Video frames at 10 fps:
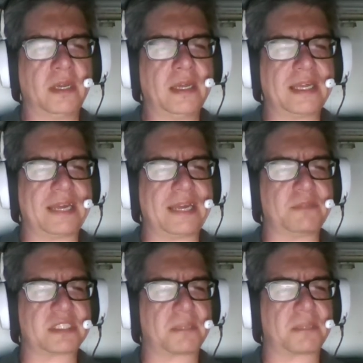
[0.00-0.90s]
He was
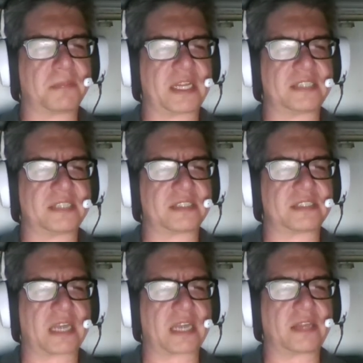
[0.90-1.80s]
someplace
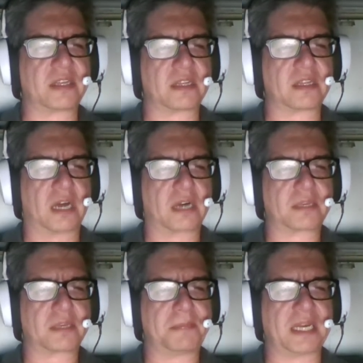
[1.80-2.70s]
inside the clock,
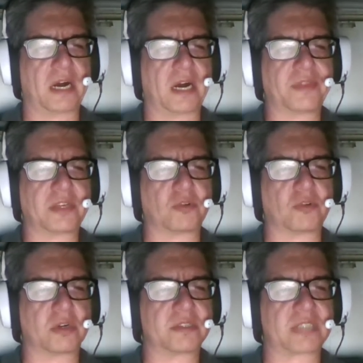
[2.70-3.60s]
beyond the
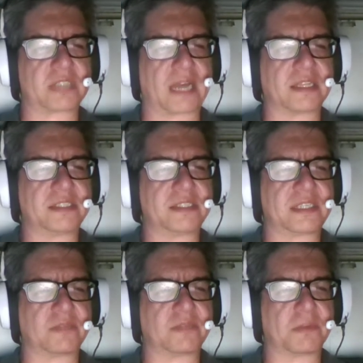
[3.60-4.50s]
door, silent
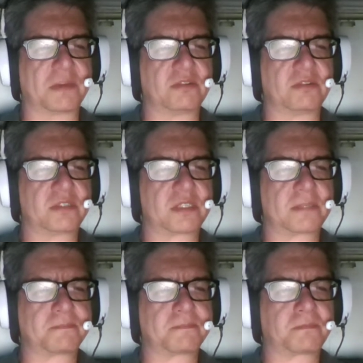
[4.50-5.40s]
and remote.
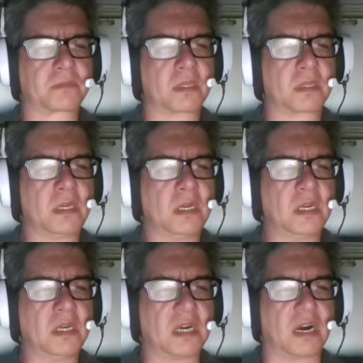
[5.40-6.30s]

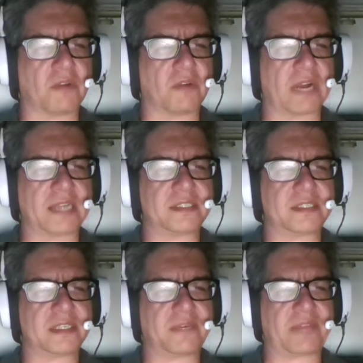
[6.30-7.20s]
All right,
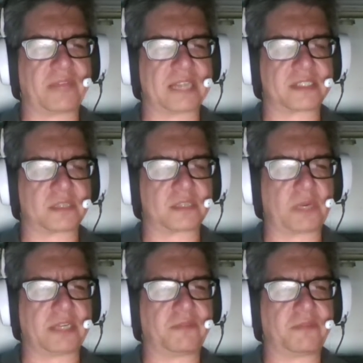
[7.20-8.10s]
if that's the way
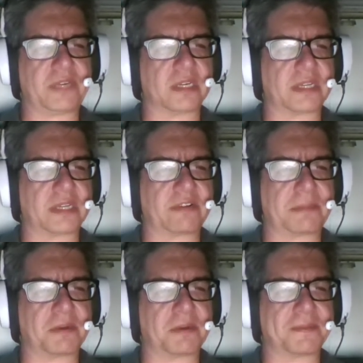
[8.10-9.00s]
you feel, Larry
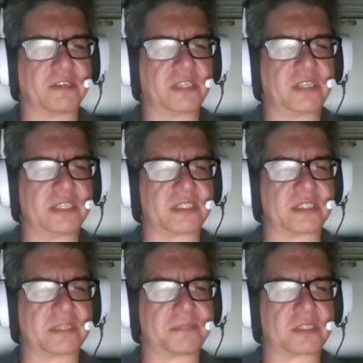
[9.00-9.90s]
murmured, his
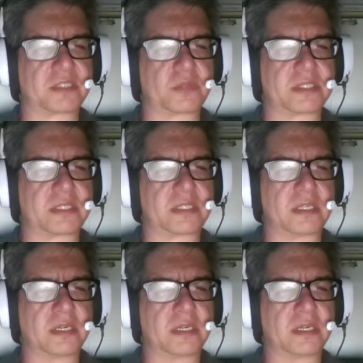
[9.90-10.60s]
lips twisting.